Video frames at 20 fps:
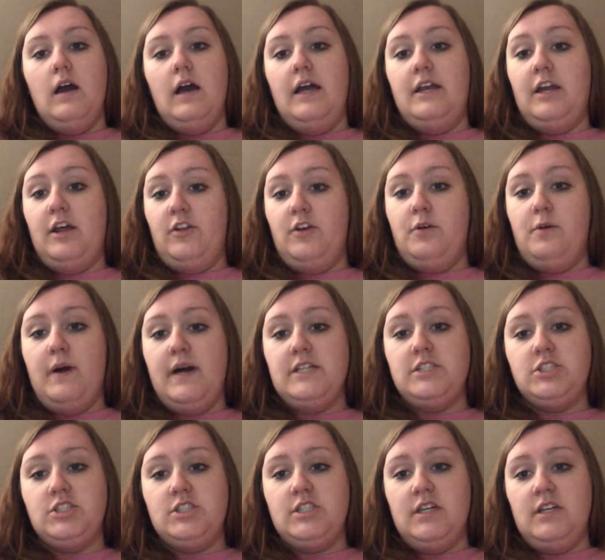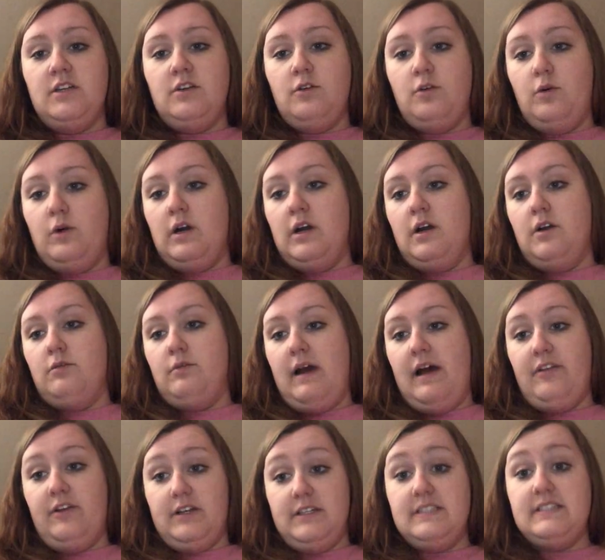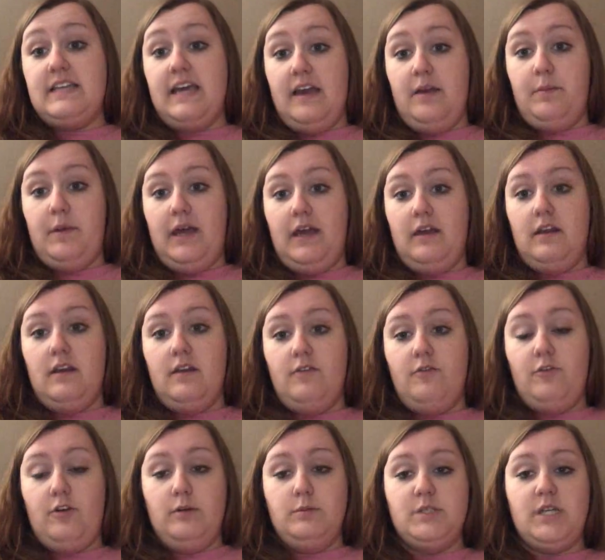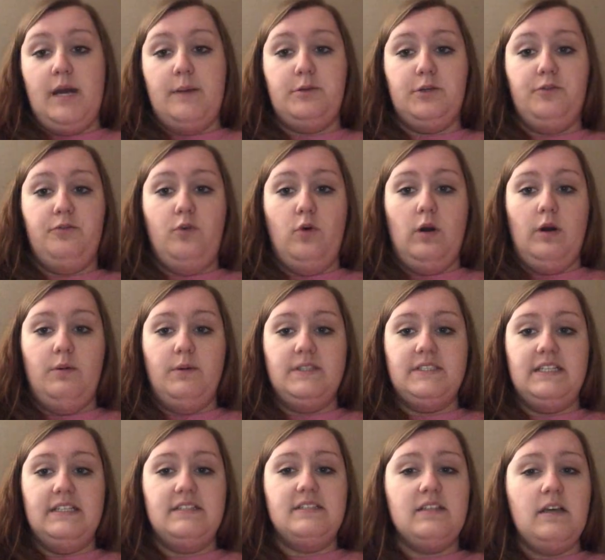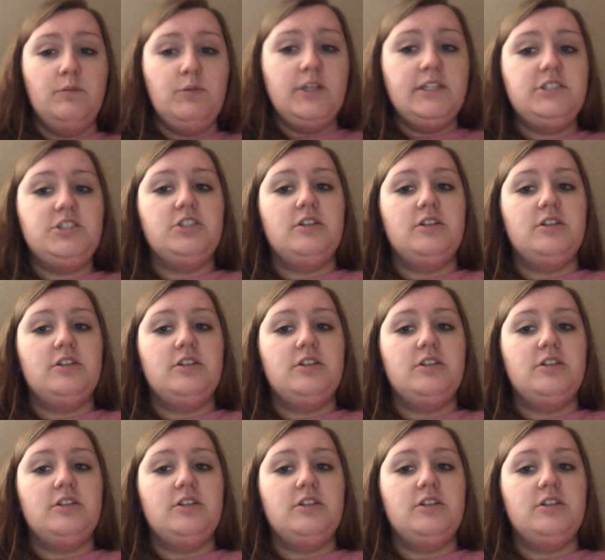Another question, or rather a statement from chapter 4, was that some